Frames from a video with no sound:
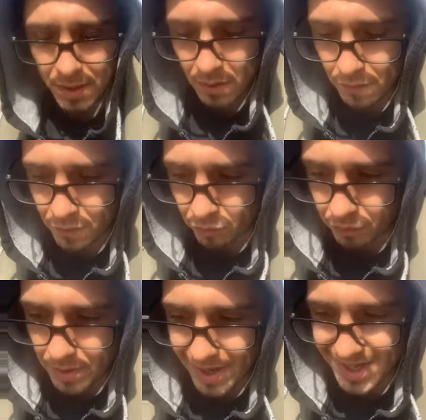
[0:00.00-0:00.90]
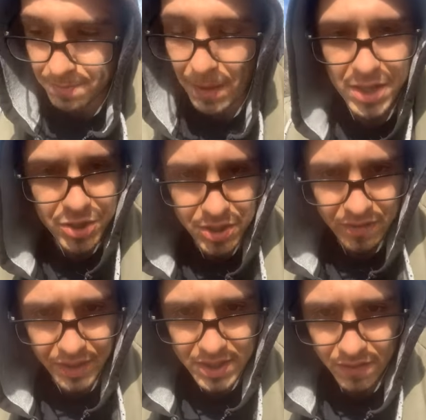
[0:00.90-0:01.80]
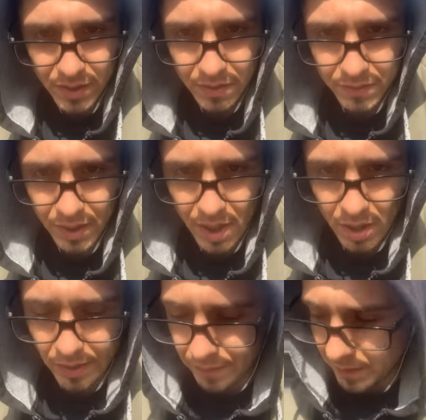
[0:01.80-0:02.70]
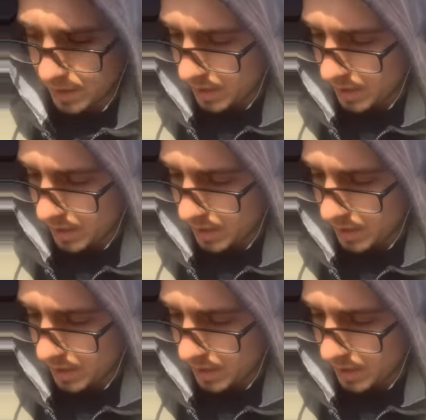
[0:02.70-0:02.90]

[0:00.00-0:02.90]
of expansion, effectively, of the hive,